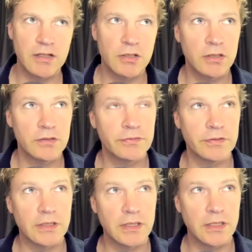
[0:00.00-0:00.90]
heard of
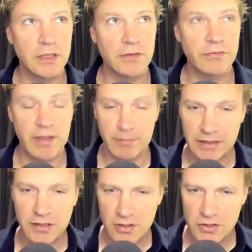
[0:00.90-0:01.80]
family
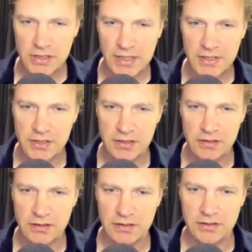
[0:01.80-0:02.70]

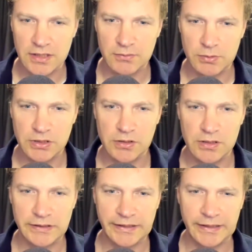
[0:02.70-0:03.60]
constellation. Is that what you
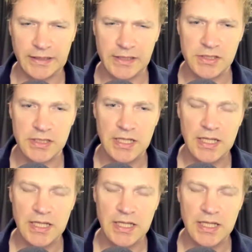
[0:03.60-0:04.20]
call it in English?